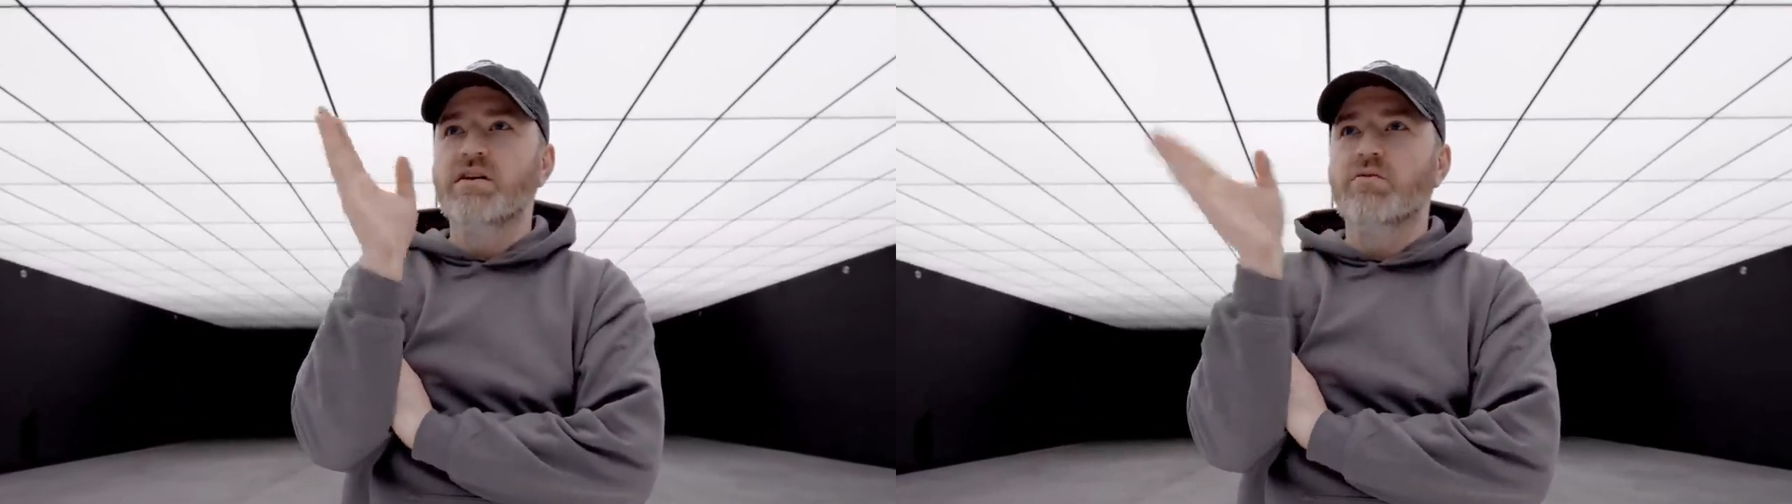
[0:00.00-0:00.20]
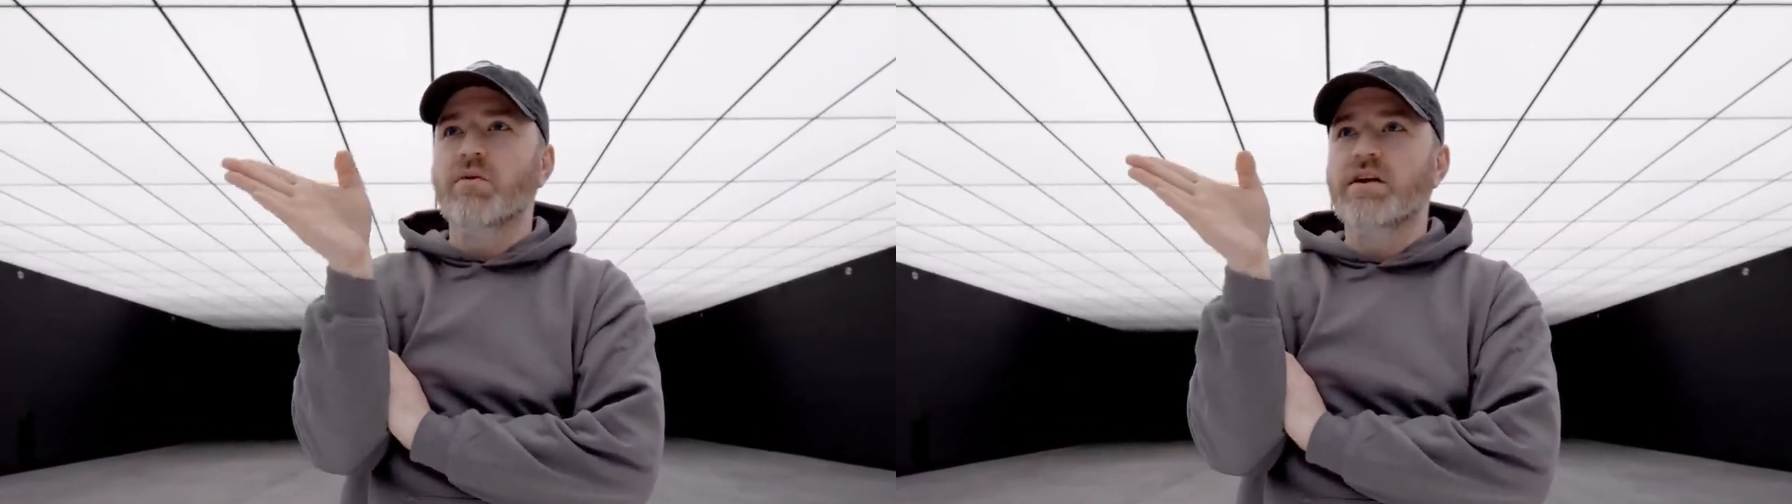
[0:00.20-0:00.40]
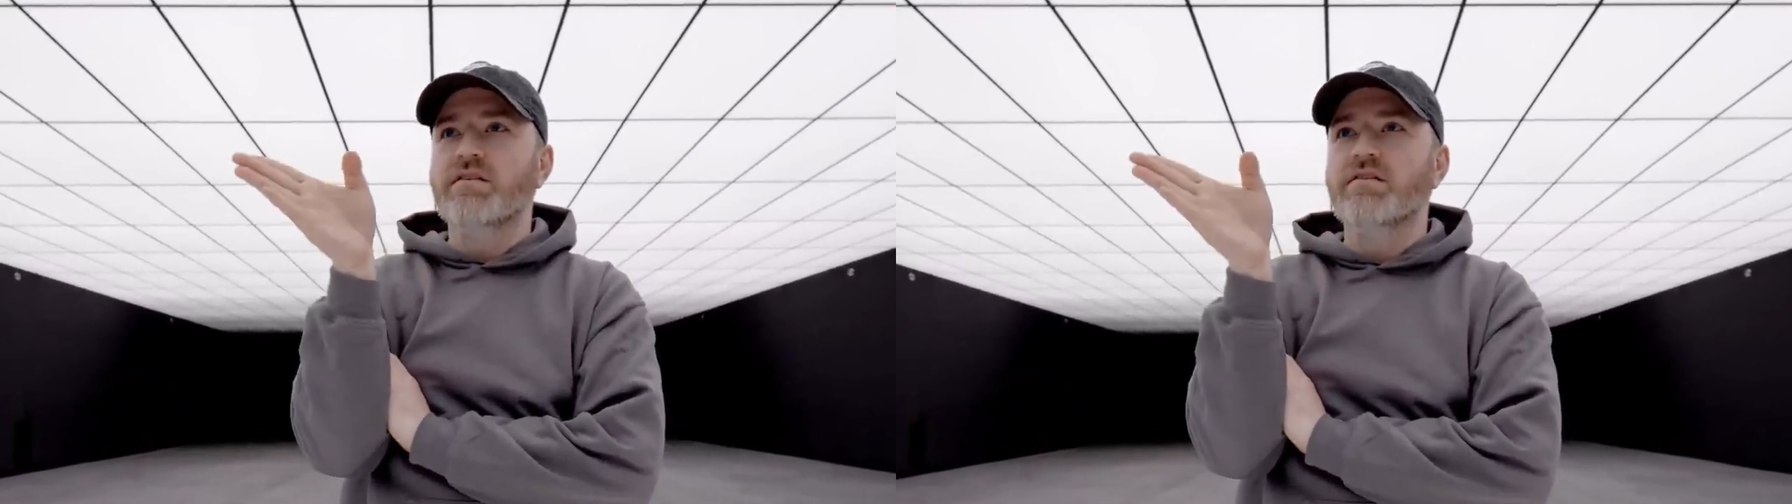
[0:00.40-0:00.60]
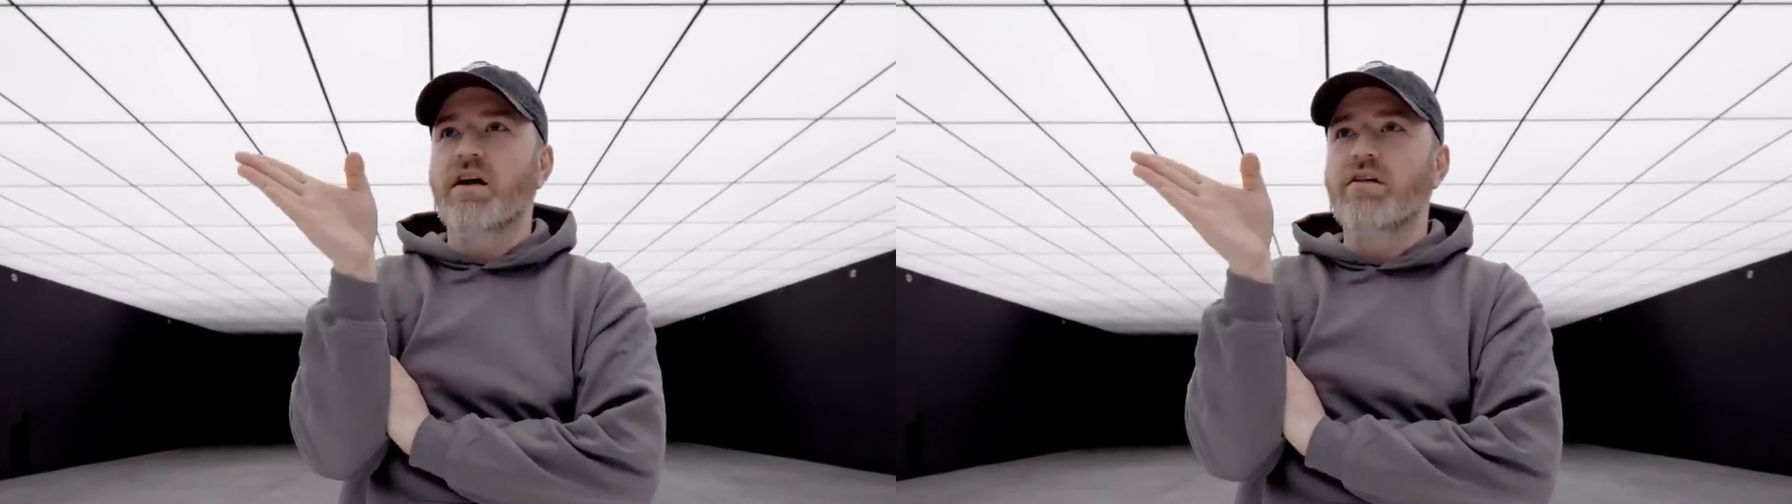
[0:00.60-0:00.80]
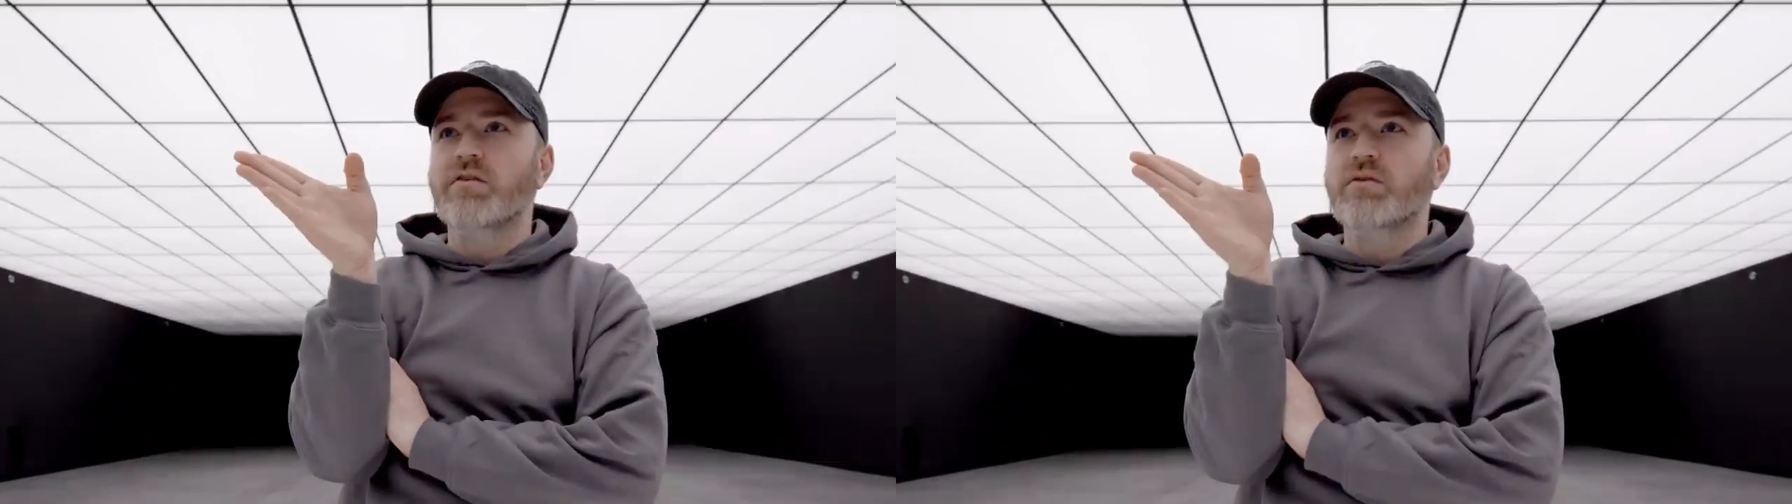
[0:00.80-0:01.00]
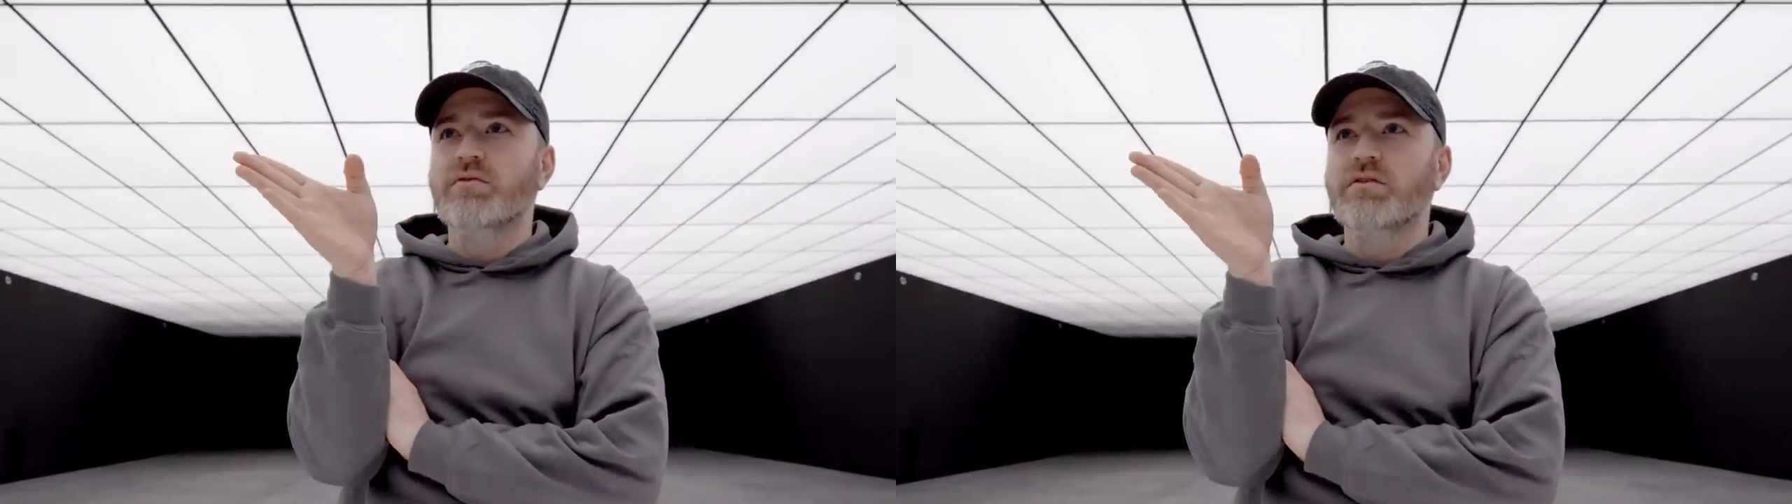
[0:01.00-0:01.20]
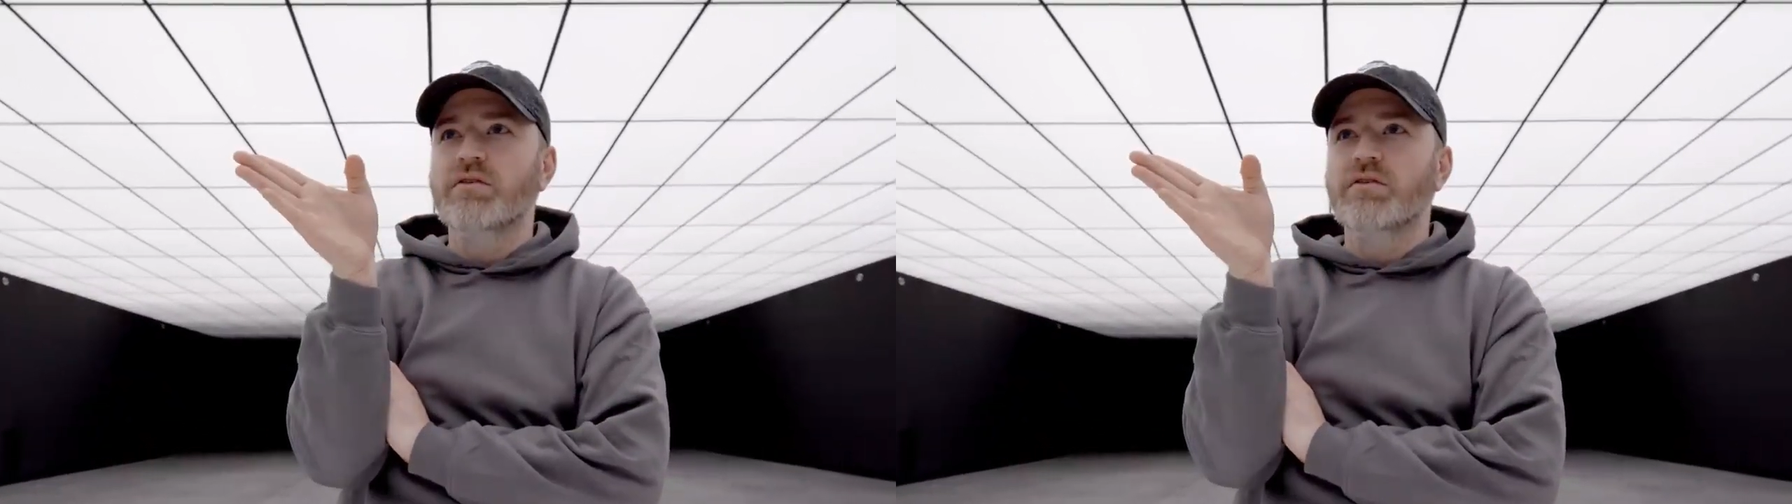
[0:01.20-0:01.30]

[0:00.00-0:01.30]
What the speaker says: and the right is the iPhone.